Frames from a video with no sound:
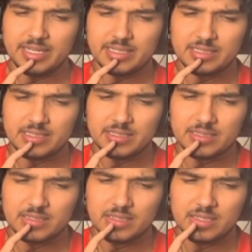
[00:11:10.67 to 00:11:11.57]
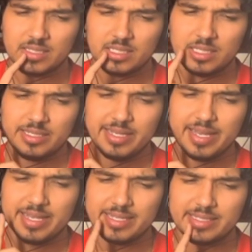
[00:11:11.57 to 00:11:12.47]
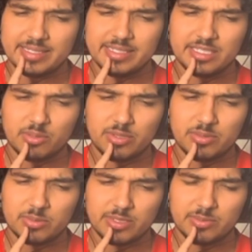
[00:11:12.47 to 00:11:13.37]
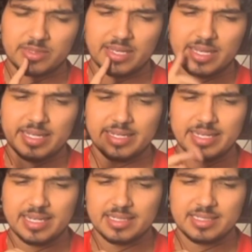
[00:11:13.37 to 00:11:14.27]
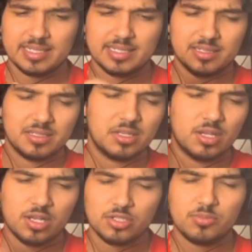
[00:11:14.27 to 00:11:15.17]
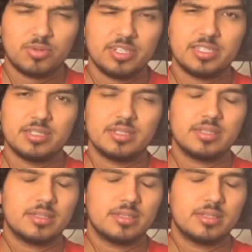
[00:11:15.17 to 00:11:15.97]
get a C tier when I was ranked with that, an 8 out of 10. So pretty good.